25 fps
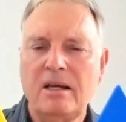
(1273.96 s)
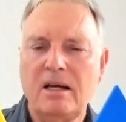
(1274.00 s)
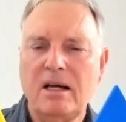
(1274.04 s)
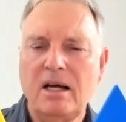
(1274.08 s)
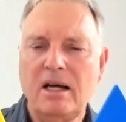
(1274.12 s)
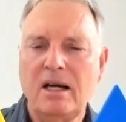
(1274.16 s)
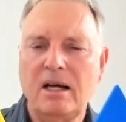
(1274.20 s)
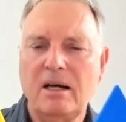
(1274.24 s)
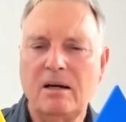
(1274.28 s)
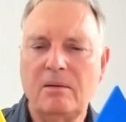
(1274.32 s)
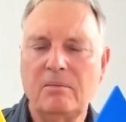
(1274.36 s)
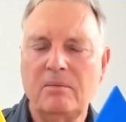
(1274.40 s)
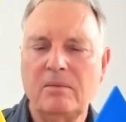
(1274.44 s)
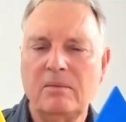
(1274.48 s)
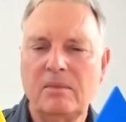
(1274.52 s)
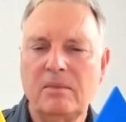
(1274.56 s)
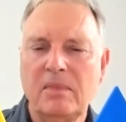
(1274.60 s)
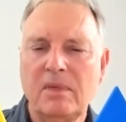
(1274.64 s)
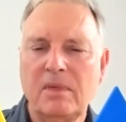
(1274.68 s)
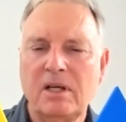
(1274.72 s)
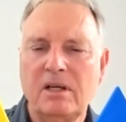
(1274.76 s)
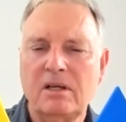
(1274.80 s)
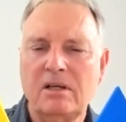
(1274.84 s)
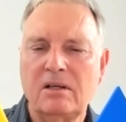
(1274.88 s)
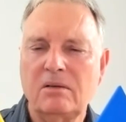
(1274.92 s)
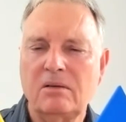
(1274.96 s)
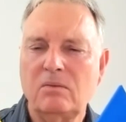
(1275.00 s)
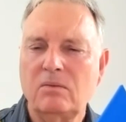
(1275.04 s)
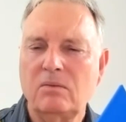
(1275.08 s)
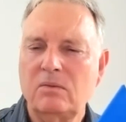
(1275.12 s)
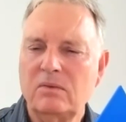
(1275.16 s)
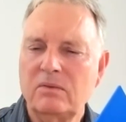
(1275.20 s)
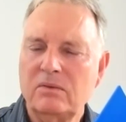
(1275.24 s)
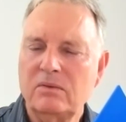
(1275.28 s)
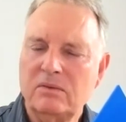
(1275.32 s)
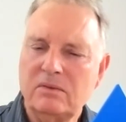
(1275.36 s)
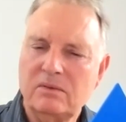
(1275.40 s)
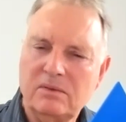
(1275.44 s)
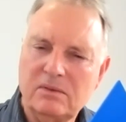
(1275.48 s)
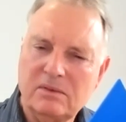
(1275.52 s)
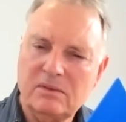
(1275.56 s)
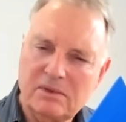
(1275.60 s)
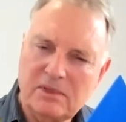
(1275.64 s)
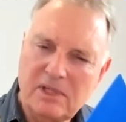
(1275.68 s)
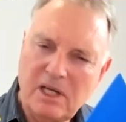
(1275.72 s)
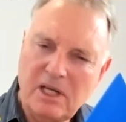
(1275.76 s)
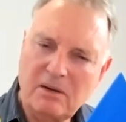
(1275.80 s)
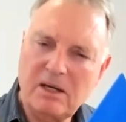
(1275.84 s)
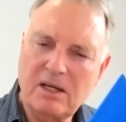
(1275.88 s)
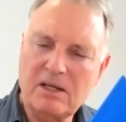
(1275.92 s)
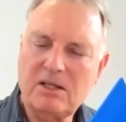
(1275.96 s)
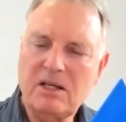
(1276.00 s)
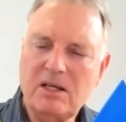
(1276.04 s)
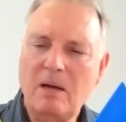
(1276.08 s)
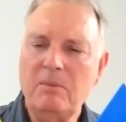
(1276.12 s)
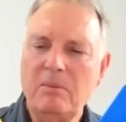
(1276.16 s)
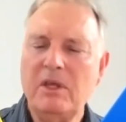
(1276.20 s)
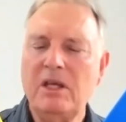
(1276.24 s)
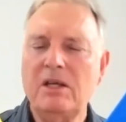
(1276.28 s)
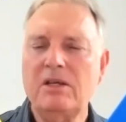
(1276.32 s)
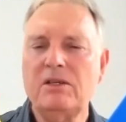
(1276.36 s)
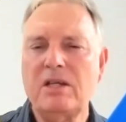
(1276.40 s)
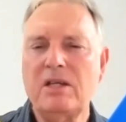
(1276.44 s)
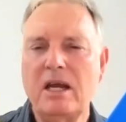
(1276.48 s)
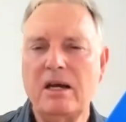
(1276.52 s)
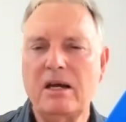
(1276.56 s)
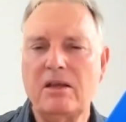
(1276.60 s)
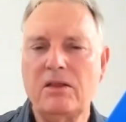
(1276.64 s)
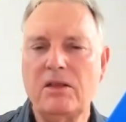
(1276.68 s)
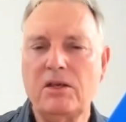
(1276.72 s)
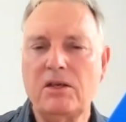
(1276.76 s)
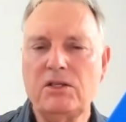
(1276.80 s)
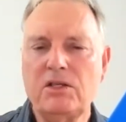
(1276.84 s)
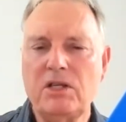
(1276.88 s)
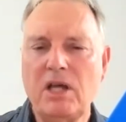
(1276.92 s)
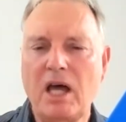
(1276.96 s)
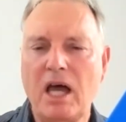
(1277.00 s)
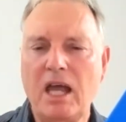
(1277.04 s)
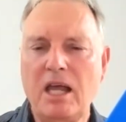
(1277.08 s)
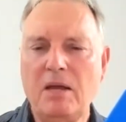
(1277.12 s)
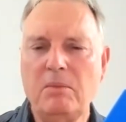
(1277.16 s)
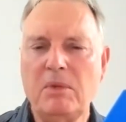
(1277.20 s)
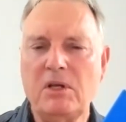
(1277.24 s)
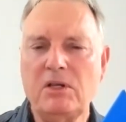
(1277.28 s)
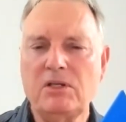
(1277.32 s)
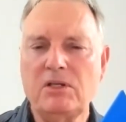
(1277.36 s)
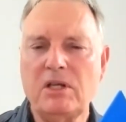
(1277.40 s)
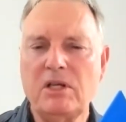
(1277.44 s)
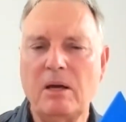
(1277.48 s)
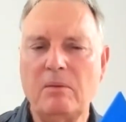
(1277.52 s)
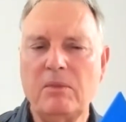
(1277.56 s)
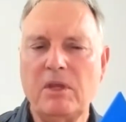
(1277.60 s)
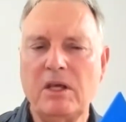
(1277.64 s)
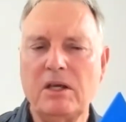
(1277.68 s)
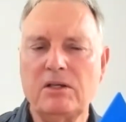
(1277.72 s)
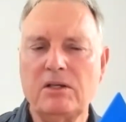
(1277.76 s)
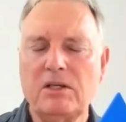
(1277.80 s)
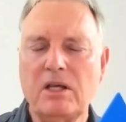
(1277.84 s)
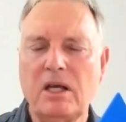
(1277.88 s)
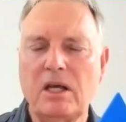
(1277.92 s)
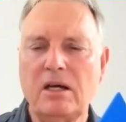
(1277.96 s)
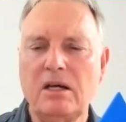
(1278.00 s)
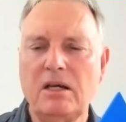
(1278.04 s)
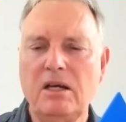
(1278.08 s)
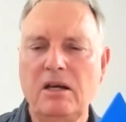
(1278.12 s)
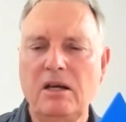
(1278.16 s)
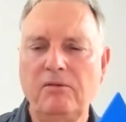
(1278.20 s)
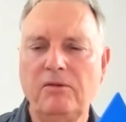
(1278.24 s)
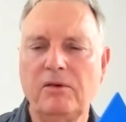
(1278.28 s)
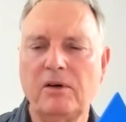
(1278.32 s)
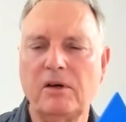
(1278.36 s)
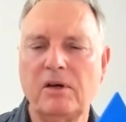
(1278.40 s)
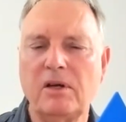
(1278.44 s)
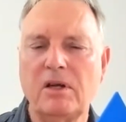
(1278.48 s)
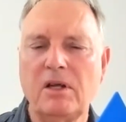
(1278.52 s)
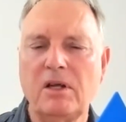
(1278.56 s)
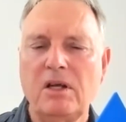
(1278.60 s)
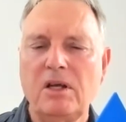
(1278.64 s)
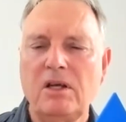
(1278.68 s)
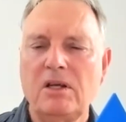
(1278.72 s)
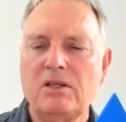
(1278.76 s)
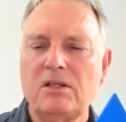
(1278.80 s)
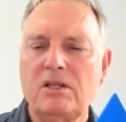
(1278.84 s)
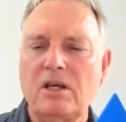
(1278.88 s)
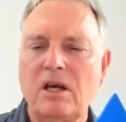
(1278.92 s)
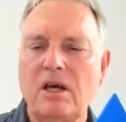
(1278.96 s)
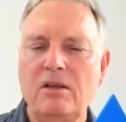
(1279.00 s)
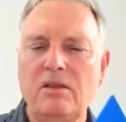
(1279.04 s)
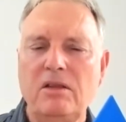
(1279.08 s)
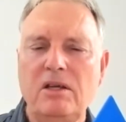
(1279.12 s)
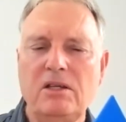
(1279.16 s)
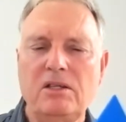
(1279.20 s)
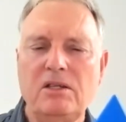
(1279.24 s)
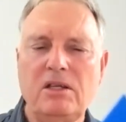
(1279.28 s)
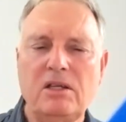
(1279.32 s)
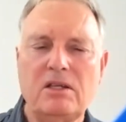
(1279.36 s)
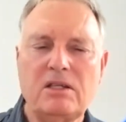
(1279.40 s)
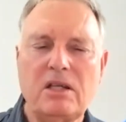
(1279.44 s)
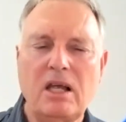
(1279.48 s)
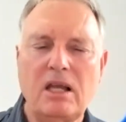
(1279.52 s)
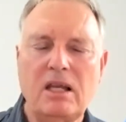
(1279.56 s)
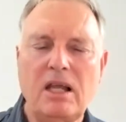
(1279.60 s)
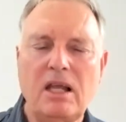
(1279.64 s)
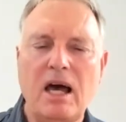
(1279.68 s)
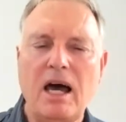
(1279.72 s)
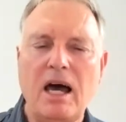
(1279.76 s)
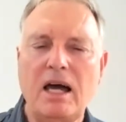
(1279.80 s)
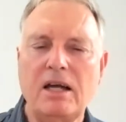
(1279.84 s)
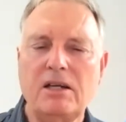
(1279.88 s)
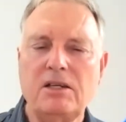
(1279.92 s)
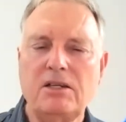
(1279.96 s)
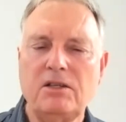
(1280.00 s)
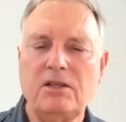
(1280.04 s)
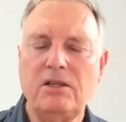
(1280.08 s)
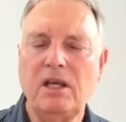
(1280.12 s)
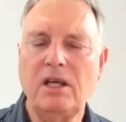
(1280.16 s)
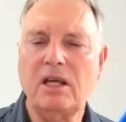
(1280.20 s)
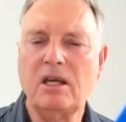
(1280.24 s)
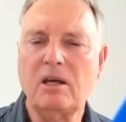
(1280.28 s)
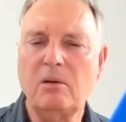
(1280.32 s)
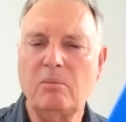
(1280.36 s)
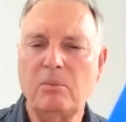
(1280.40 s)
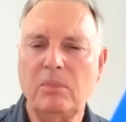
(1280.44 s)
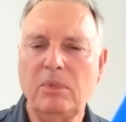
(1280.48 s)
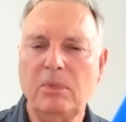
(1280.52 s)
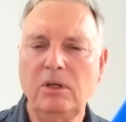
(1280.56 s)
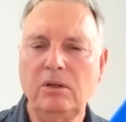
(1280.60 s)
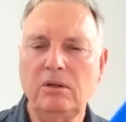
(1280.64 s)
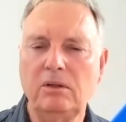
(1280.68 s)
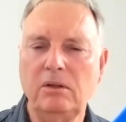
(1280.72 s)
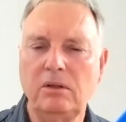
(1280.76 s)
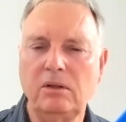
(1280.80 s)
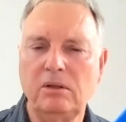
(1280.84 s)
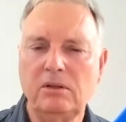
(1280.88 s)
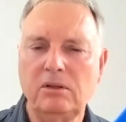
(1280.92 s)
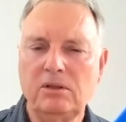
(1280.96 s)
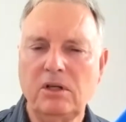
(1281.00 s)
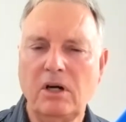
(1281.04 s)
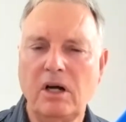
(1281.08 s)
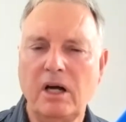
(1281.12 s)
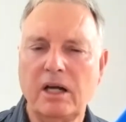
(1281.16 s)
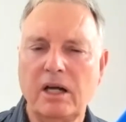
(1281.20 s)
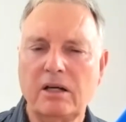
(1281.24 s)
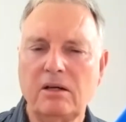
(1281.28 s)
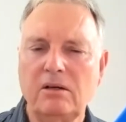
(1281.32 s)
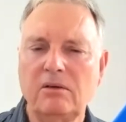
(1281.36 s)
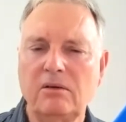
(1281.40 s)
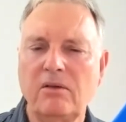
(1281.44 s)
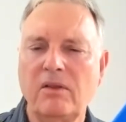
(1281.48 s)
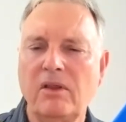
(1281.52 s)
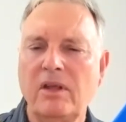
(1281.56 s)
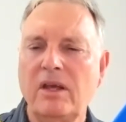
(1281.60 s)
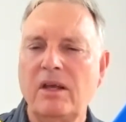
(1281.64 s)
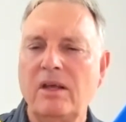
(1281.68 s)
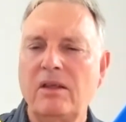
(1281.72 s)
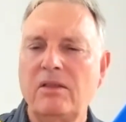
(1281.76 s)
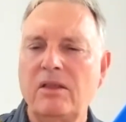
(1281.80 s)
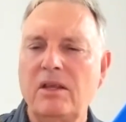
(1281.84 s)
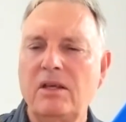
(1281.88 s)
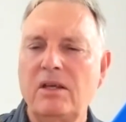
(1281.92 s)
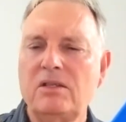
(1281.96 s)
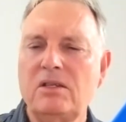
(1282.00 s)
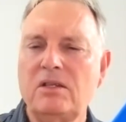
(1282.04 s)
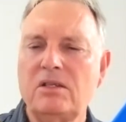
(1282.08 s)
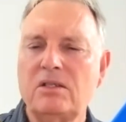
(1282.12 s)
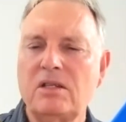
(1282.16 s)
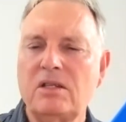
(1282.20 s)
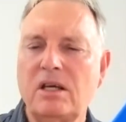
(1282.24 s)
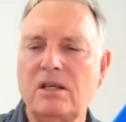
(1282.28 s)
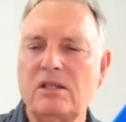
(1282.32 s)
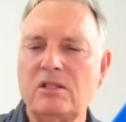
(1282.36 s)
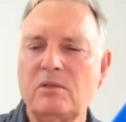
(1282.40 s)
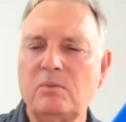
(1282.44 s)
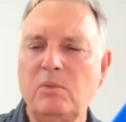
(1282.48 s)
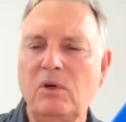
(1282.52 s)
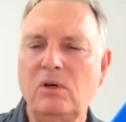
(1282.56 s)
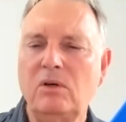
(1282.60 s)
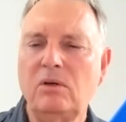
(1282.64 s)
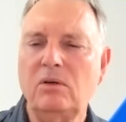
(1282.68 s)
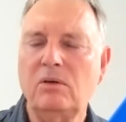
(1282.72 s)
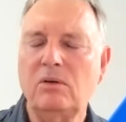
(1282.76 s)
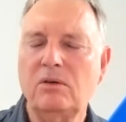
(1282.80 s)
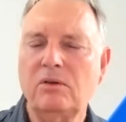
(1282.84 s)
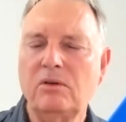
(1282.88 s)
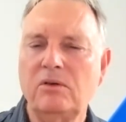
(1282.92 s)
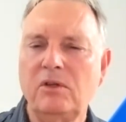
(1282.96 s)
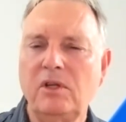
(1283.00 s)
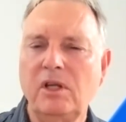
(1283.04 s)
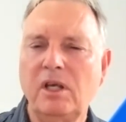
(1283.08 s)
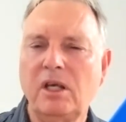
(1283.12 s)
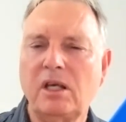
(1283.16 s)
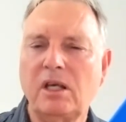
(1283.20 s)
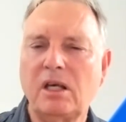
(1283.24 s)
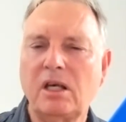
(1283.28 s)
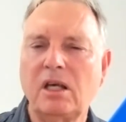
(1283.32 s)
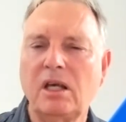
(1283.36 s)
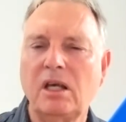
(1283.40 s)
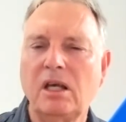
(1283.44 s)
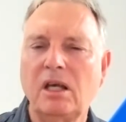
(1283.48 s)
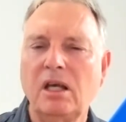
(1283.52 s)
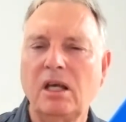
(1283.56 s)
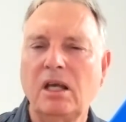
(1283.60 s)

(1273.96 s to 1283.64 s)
there are some things that are the same and some things that are different. So this is a large, thick blue triangle. This is a small, thick